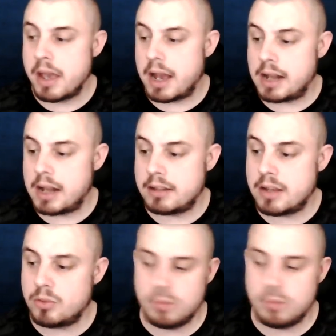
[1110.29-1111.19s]
And
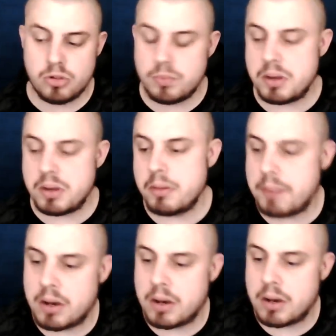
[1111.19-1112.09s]
there must have been
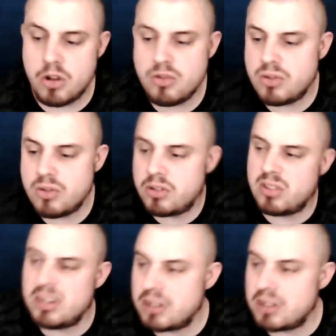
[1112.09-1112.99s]
about
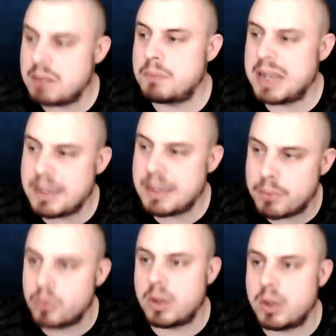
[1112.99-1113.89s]
116
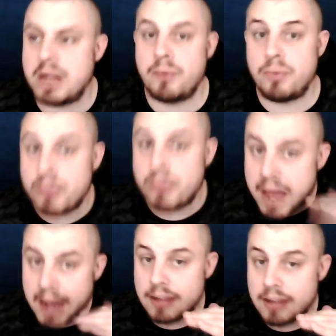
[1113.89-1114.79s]
people, if
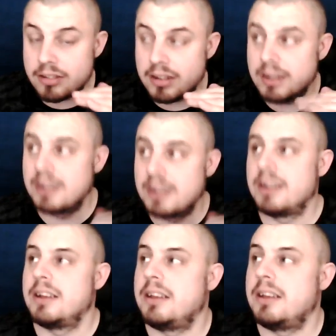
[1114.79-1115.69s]
that.
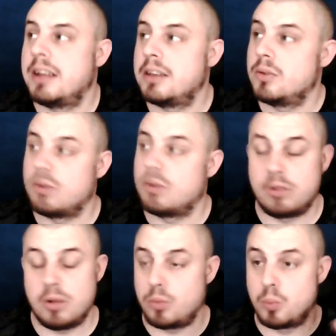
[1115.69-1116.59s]
Yeah,
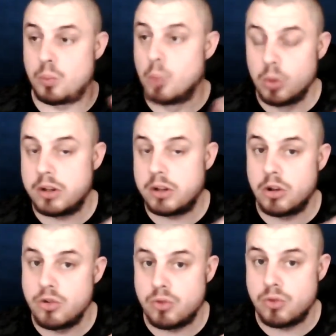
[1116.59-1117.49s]
there's more than
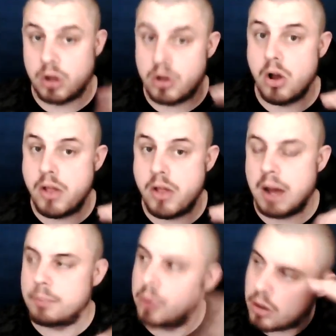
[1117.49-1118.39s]
100. I know
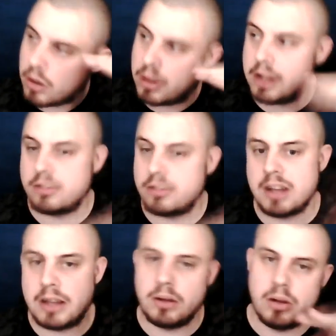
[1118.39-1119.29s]
that, but let's
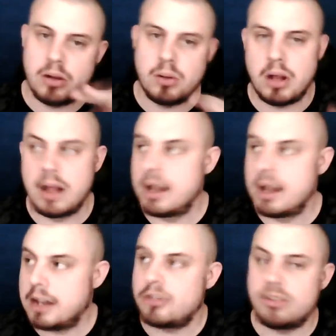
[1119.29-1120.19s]

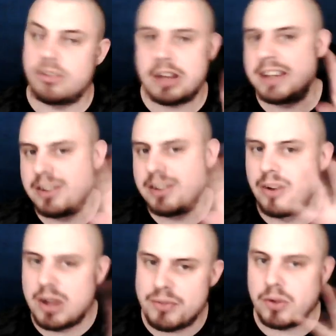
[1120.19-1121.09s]
just say
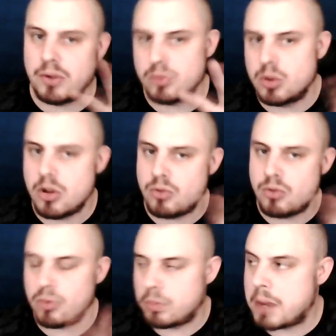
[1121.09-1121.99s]
95 to
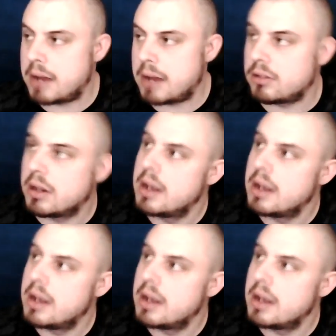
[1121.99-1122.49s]
100 max.